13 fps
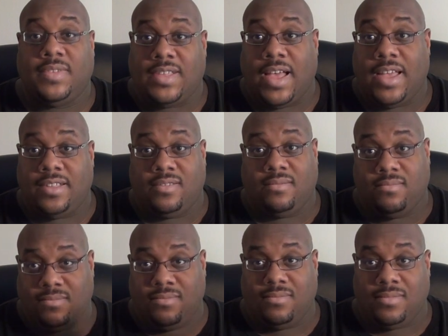
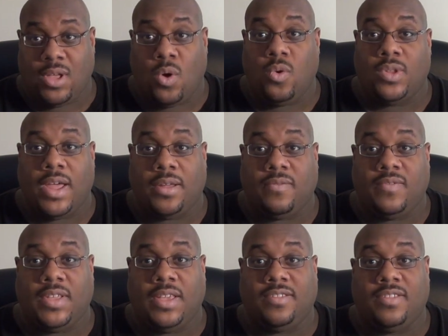besides the holdout
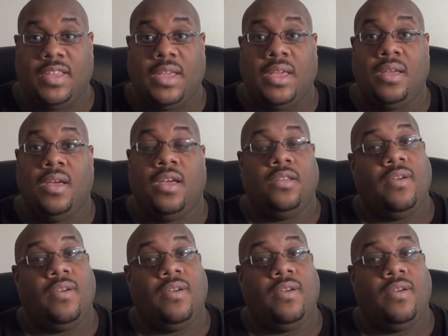of D C,